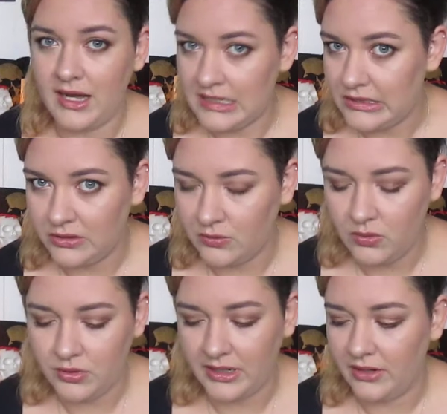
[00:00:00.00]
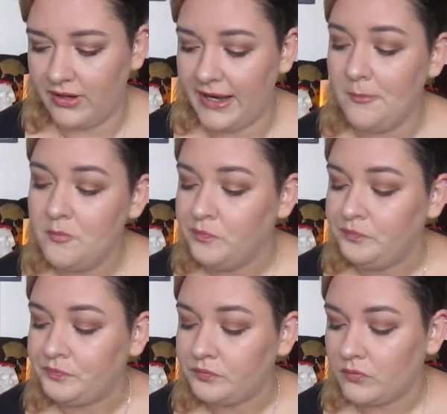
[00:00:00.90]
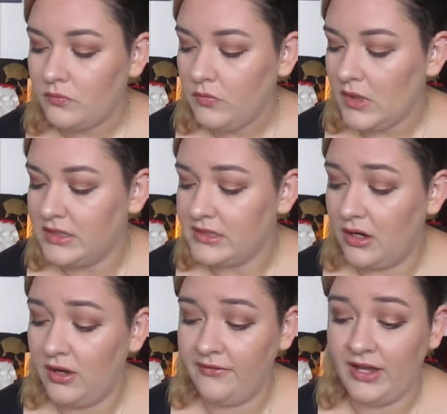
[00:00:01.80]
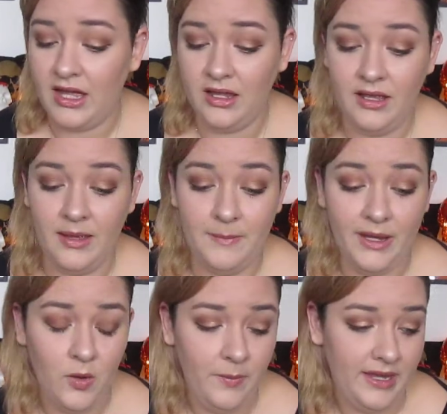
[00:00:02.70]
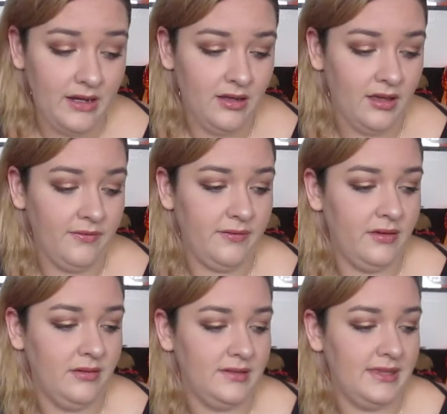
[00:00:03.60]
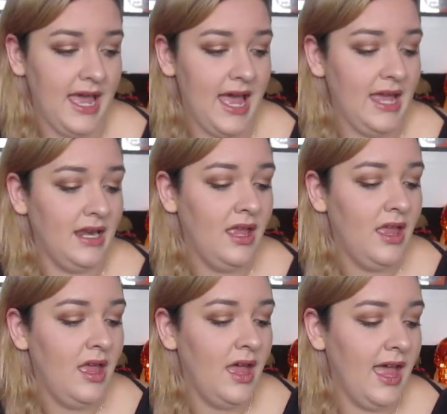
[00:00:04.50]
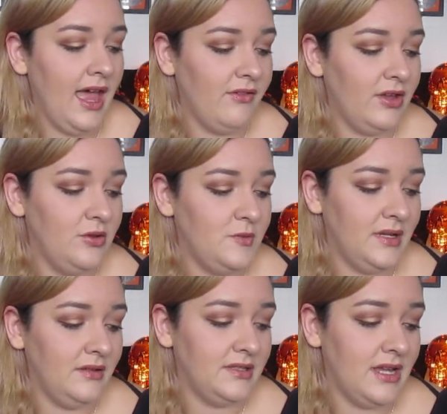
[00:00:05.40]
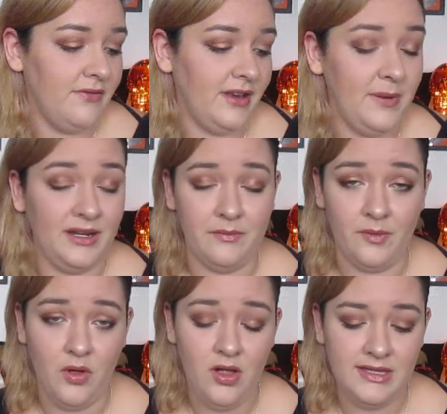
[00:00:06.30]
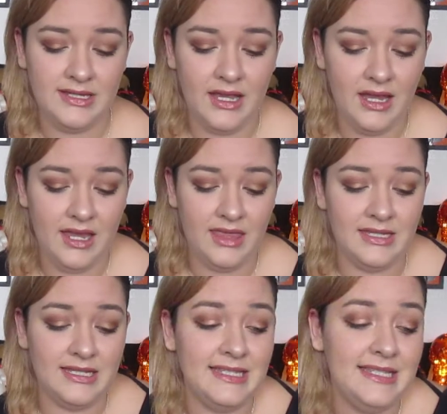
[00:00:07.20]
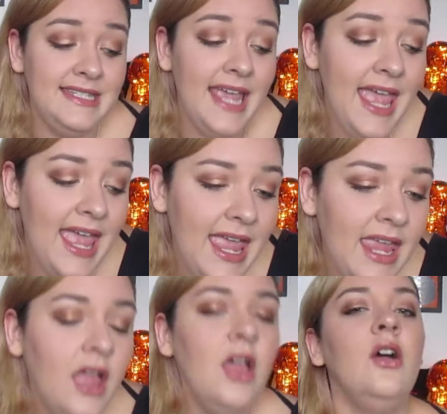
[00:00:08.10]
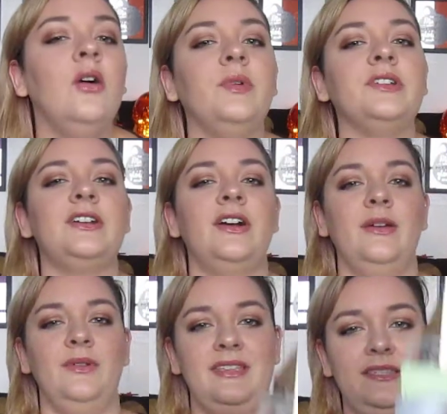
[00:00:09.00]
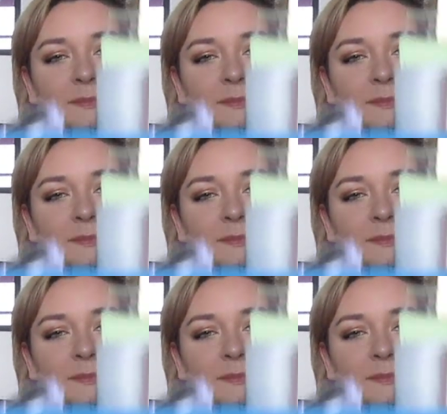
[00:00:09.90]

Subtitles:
easier than ordering it, right? So I've got a big old bin of that. I have a huge bin of stuff that I picked up from Ulta, and then today we're starting with this